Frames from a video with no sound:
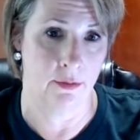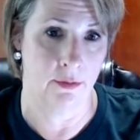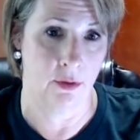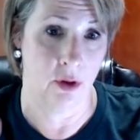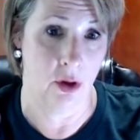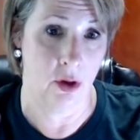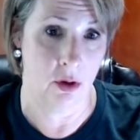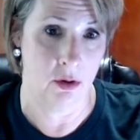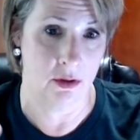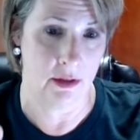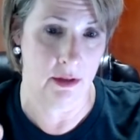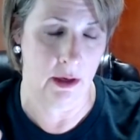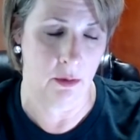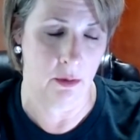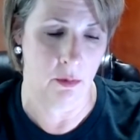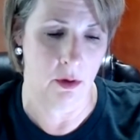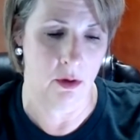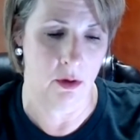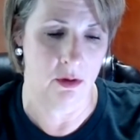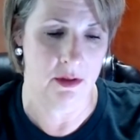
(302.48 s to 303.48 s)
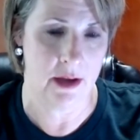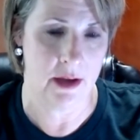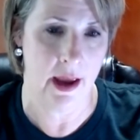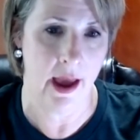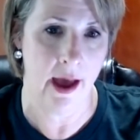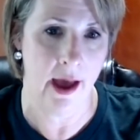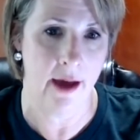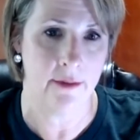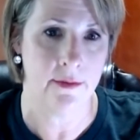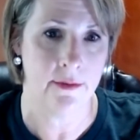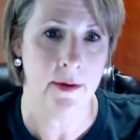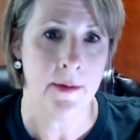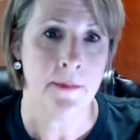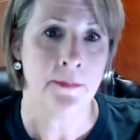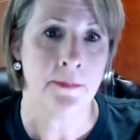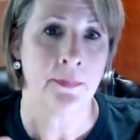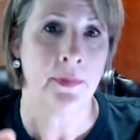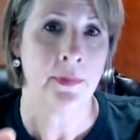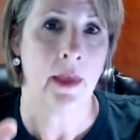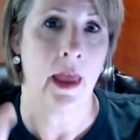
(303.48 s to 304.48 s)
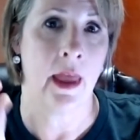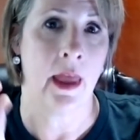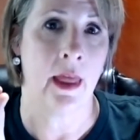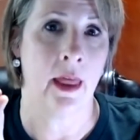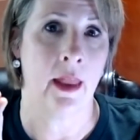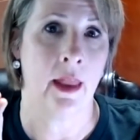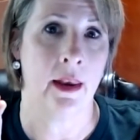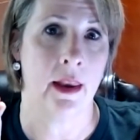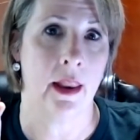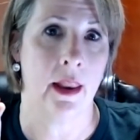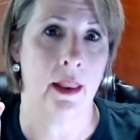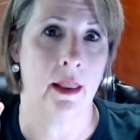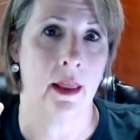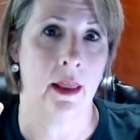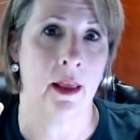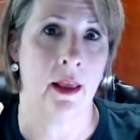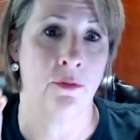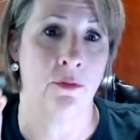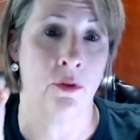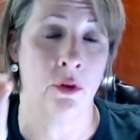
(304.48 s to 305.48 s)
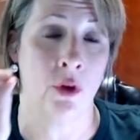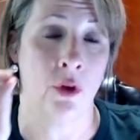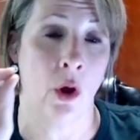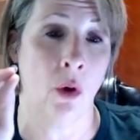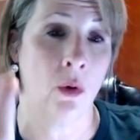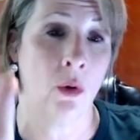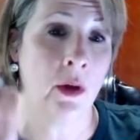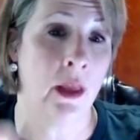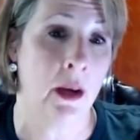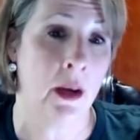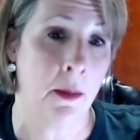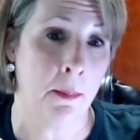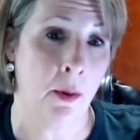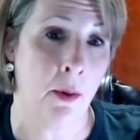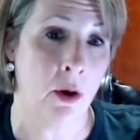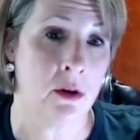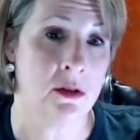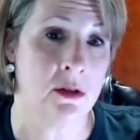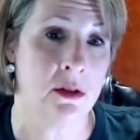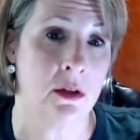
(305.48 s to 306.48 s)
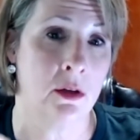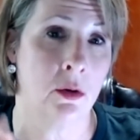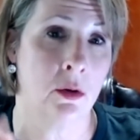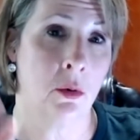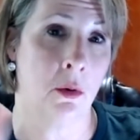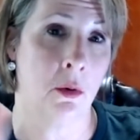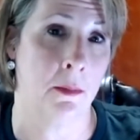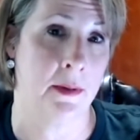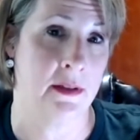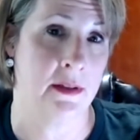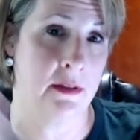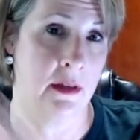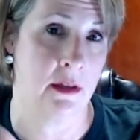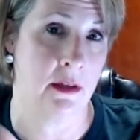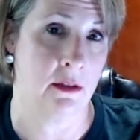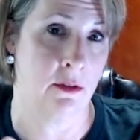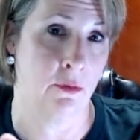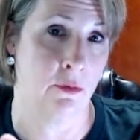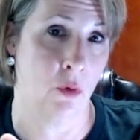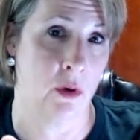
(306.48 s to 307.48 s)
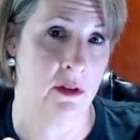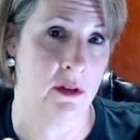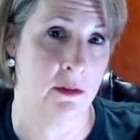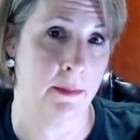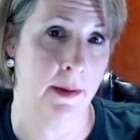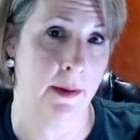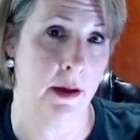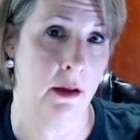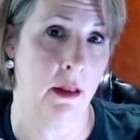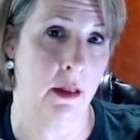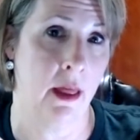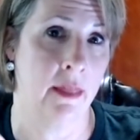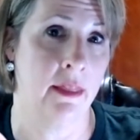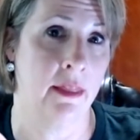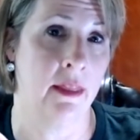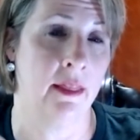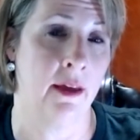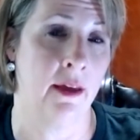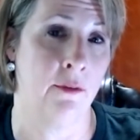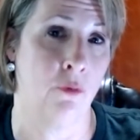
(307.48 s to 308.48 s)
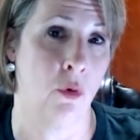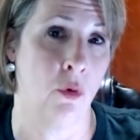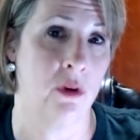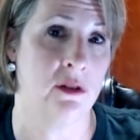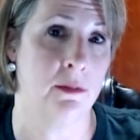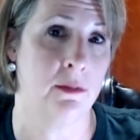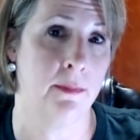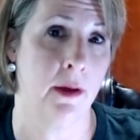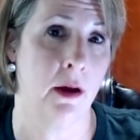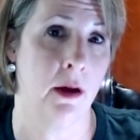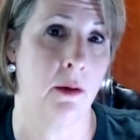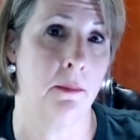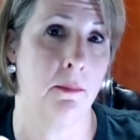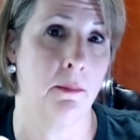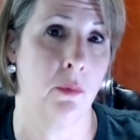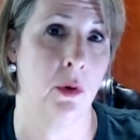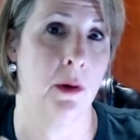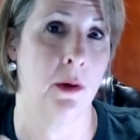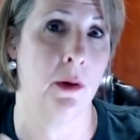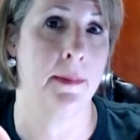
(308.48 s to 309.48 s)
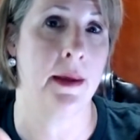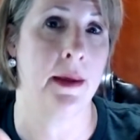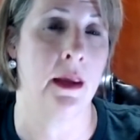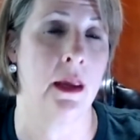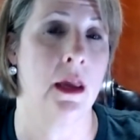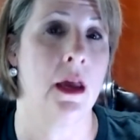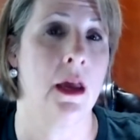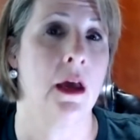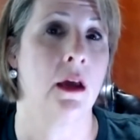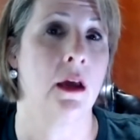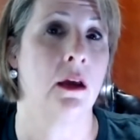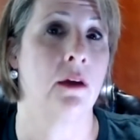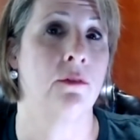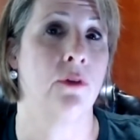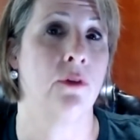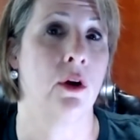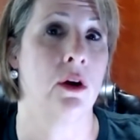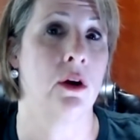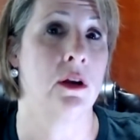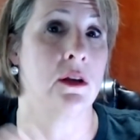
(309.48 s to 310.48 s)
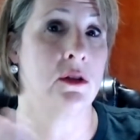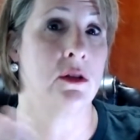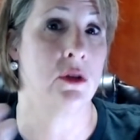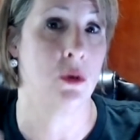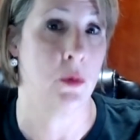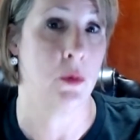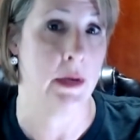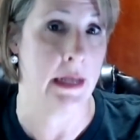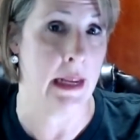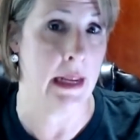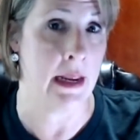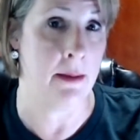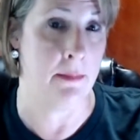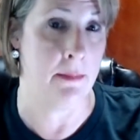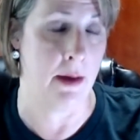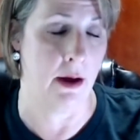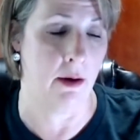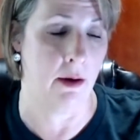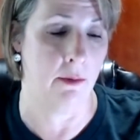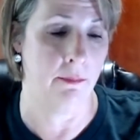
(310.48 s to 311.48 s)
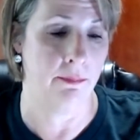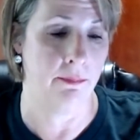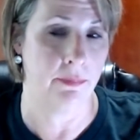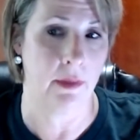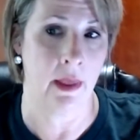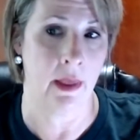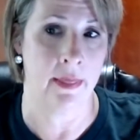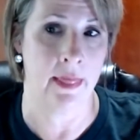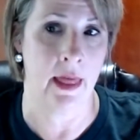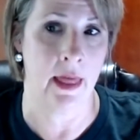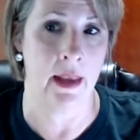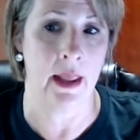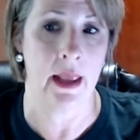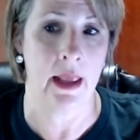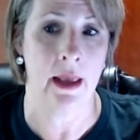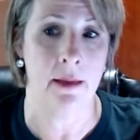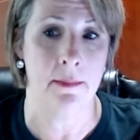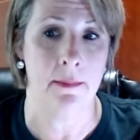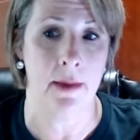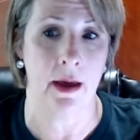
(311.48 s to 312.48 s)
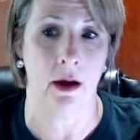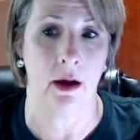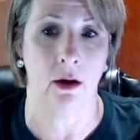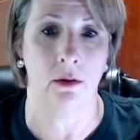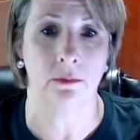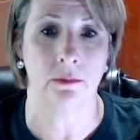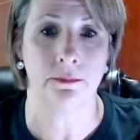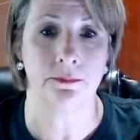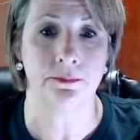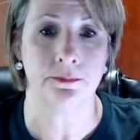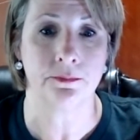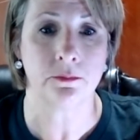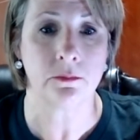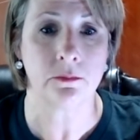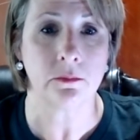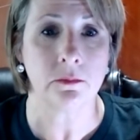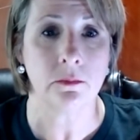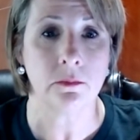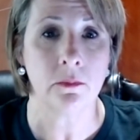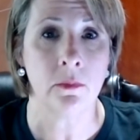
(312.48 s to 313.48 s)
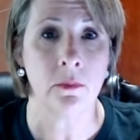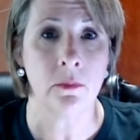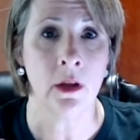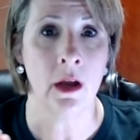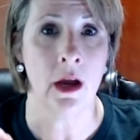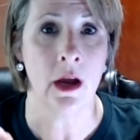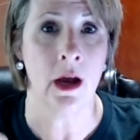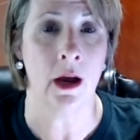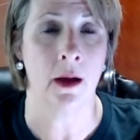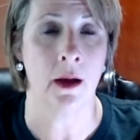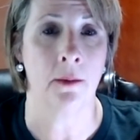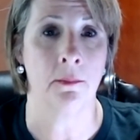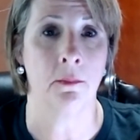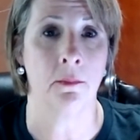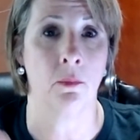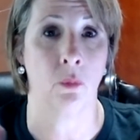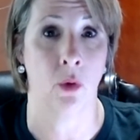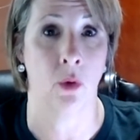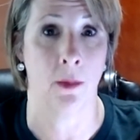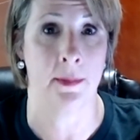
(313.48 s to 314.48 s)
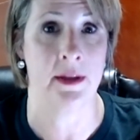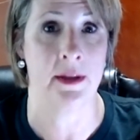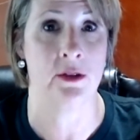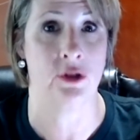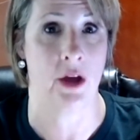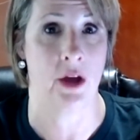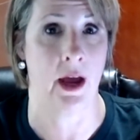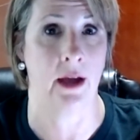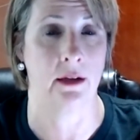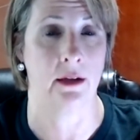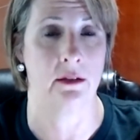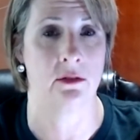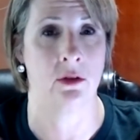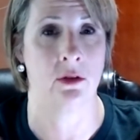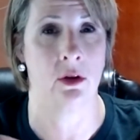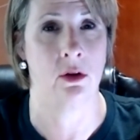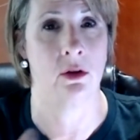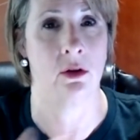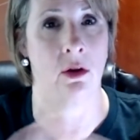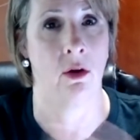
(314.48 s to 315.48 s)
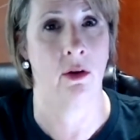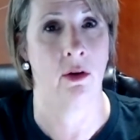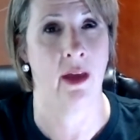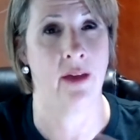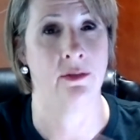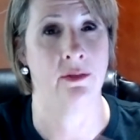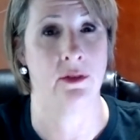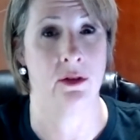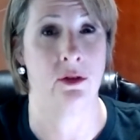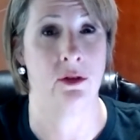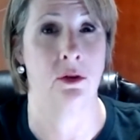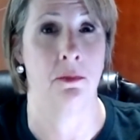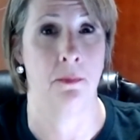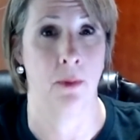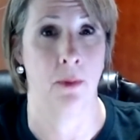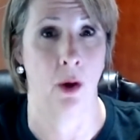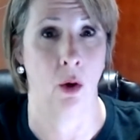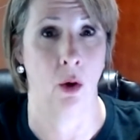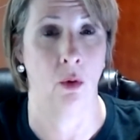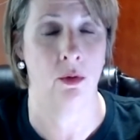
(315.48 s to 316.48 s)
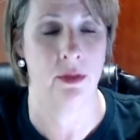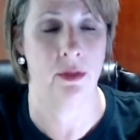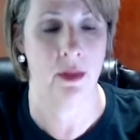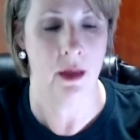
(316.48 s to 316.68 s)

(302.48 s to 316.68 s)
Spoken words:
queues like we used to have. And if you don't get a person, you will be sent to voicemail, and then that voicemail will be converted to an email, and that email will be checked. So you don't have to do both.